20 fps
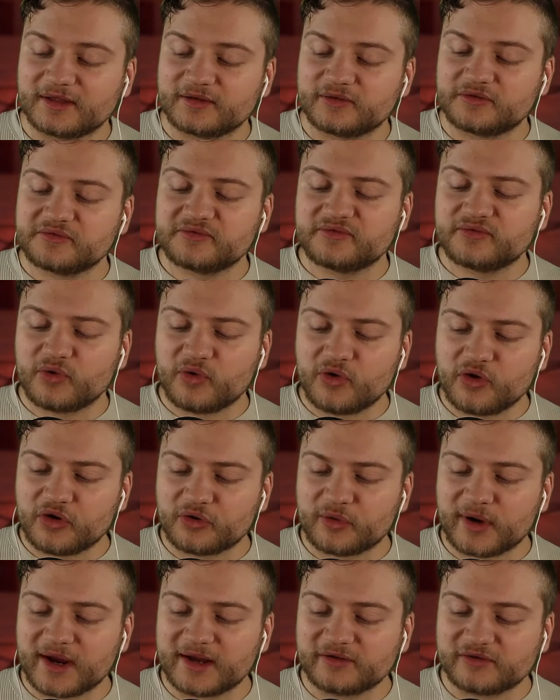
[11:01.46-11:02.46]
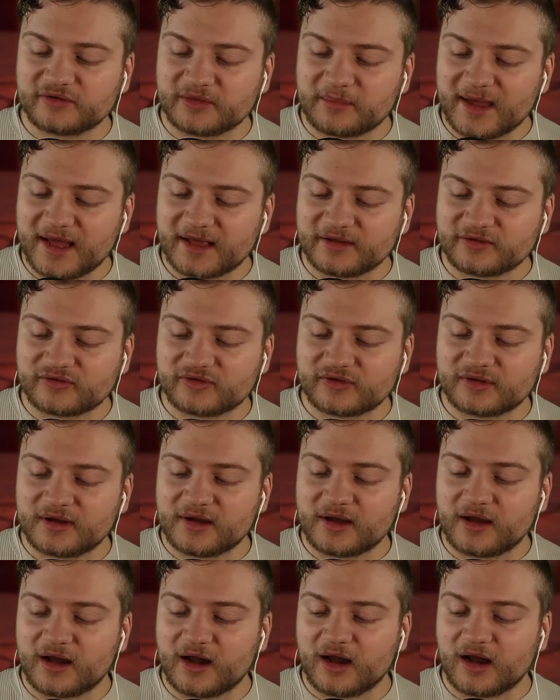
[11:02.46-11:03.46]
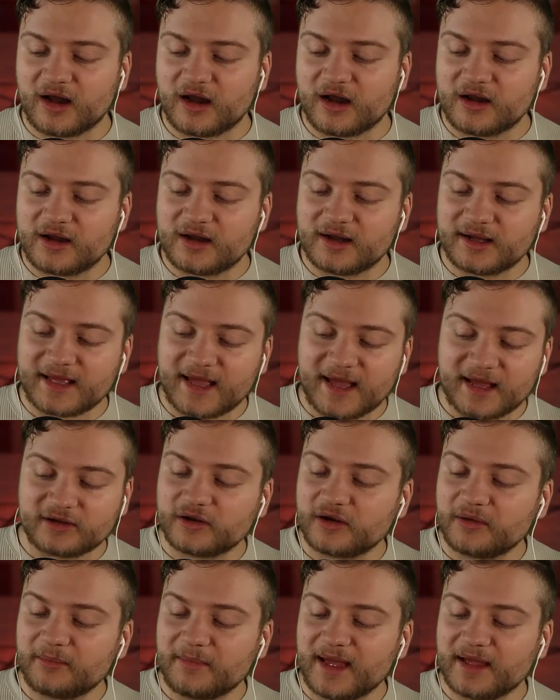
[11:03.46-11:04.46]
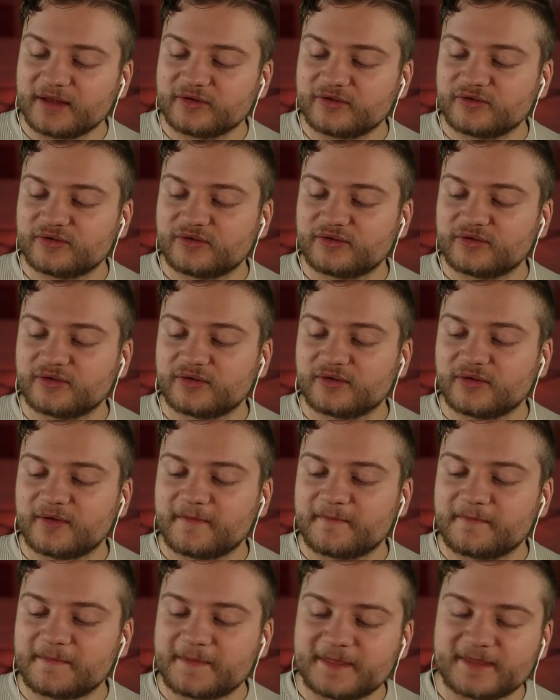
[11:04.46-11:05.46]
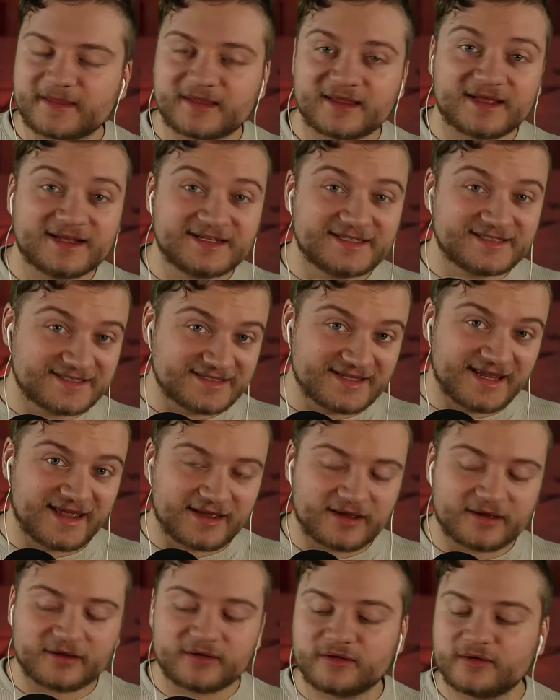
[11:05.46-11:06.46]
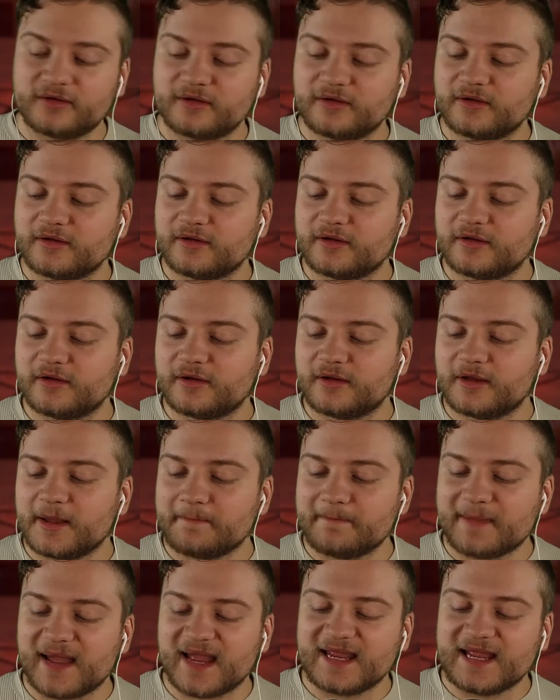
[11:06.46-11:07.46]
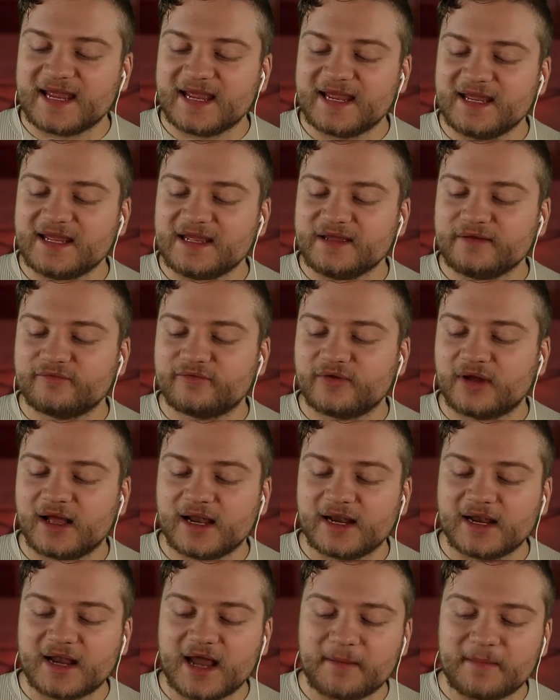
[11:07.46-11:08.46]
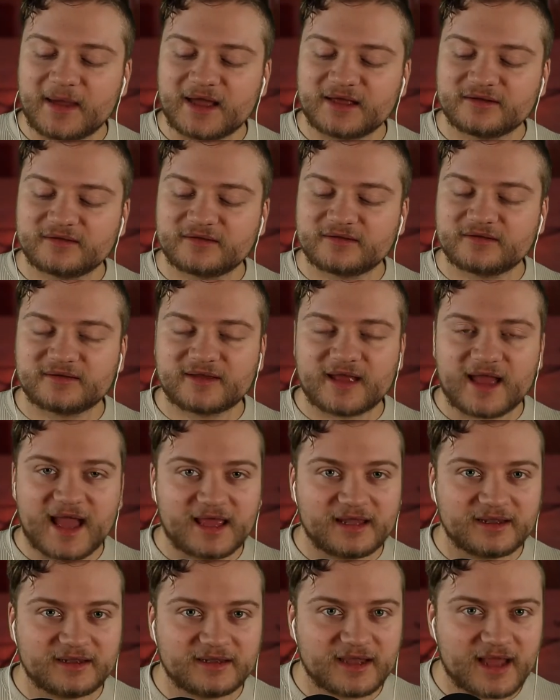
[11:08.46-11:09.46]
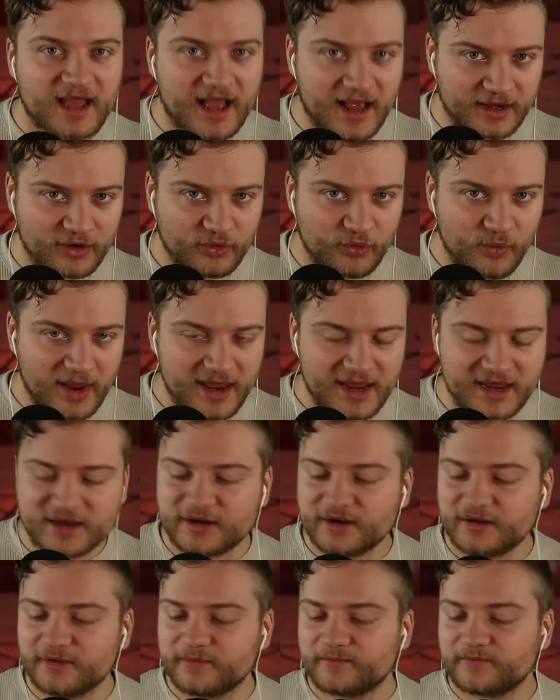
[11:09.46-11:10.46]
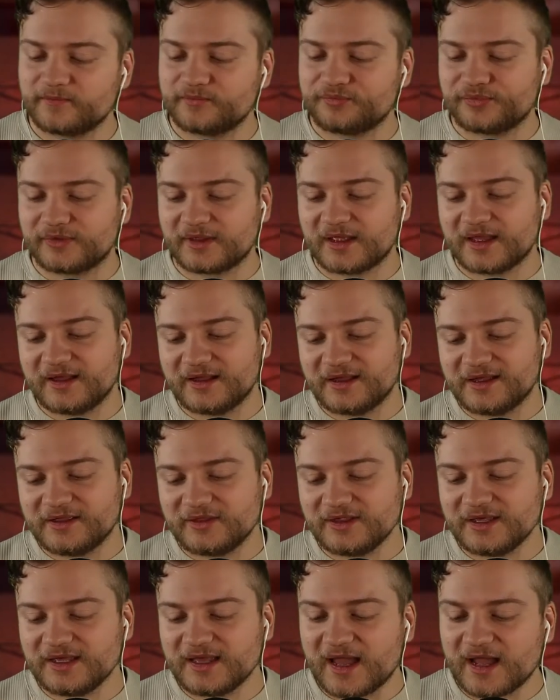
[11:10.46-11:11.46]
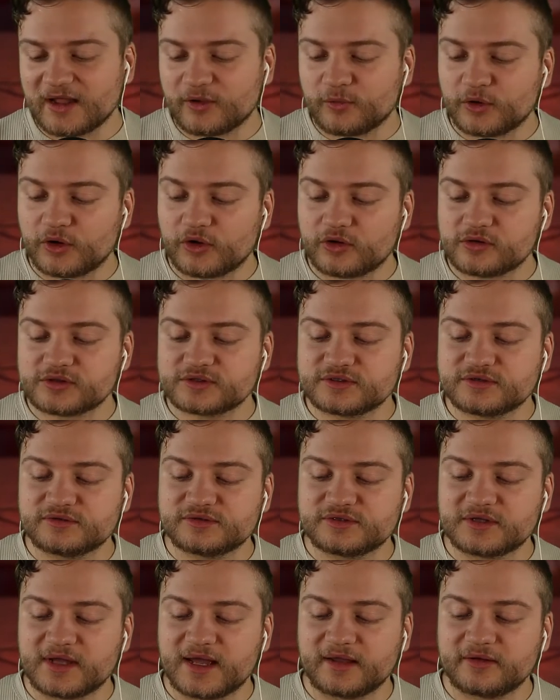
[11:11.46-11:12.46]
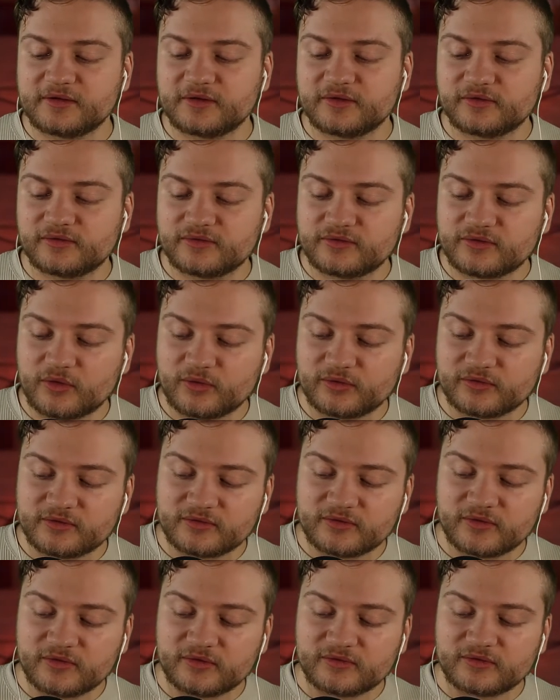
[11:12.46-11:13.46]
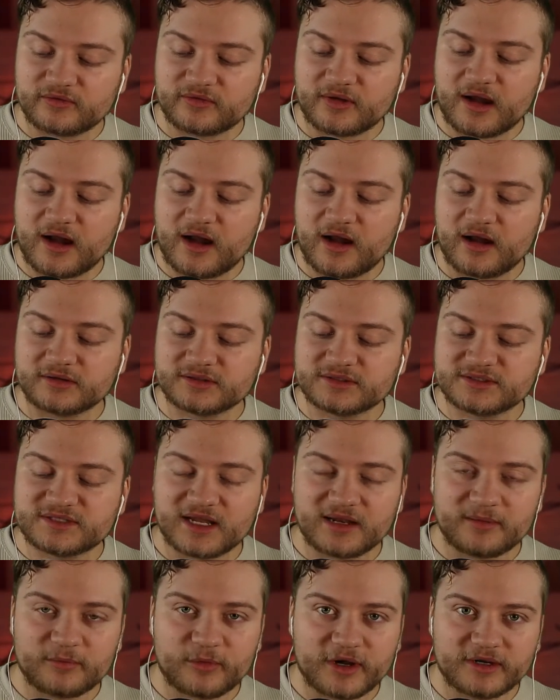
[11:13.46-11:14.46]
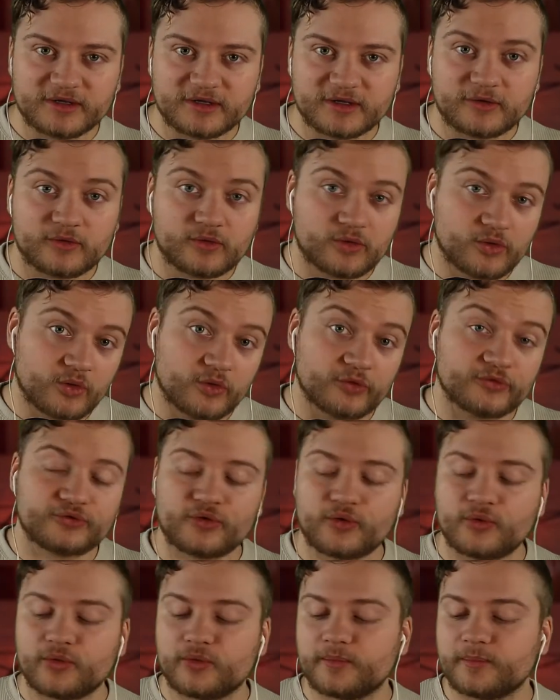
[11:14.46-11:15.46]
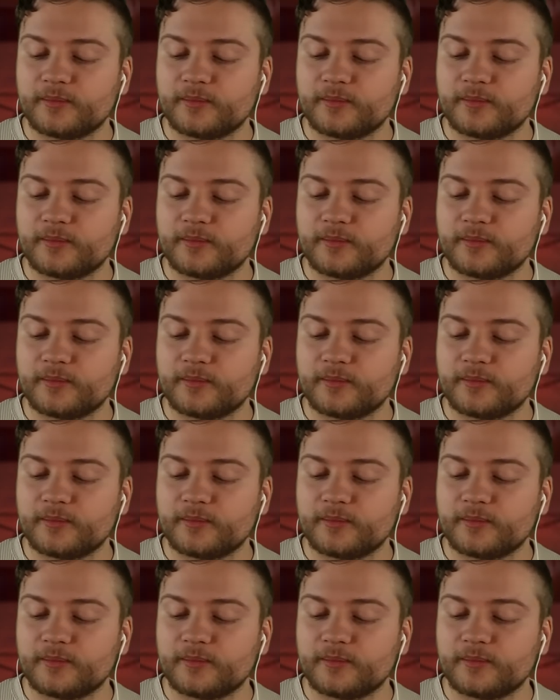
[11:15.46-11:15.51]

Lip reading: that the 4 great Sabbats are Candlemas, Stick, May Eve, Lammas, and Halloween. The equinoxes and solstices are celebrated also.